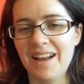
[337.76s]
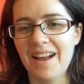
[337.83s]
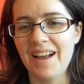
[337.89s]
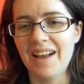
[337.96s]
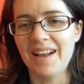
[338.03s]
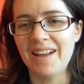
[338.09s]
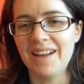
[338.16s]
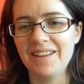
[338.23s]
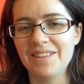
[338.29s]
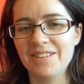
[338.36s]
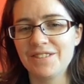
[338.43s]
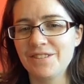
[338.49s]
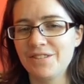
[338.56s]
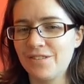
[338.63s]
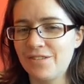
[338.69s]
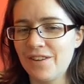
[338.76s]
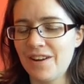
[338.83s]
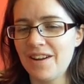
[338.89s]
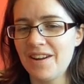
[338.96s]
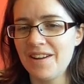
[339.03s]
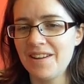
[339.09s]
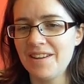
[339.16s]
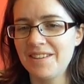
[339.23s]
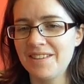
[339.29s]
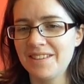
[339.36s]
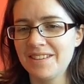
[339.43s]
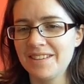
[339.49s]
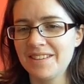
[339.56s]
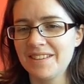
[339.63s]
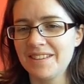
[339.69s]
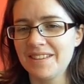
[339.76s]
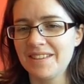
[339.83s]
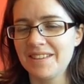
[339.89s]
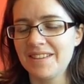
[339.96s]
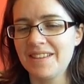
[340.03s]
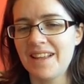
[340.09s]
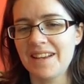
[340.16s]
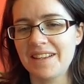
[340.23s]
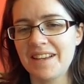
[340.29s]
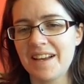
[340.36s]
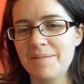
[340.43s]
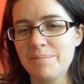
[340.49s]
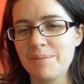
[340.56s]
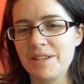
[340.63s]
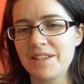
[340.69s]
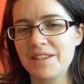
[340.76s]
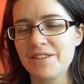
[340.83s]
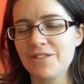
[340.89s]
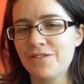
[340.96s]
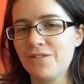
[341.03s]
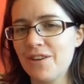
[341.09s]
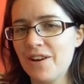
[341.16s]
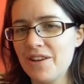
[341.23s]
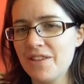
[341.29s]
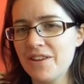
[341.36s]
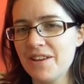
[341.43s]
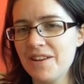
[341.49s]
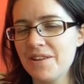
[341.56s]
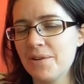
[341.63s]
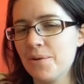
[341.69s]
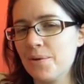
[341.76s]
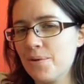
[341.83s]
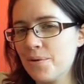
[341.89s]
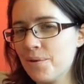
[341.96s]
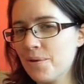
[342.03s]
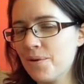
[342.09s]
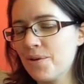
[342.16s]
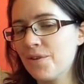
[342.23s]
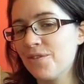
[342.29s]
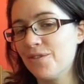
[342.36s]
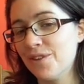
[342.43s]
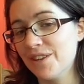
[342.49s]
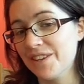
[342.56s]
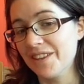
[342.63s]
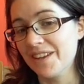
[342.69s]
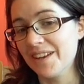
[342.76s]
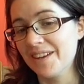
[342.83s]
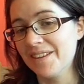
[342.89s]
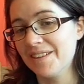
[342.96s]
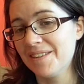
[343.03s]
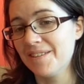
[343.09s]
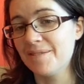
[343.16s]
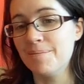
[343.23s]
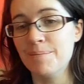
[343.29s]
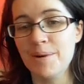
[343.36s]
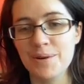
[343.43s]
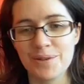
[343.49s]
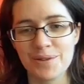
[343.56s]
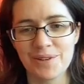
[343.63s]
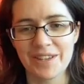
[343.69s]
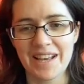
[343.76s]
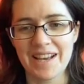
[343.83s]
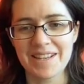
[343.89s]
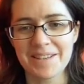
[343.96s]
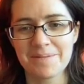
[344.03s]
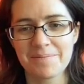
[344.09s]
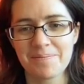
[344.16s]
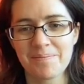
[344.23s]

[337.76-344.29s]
and far, that can be farther or further, both okay.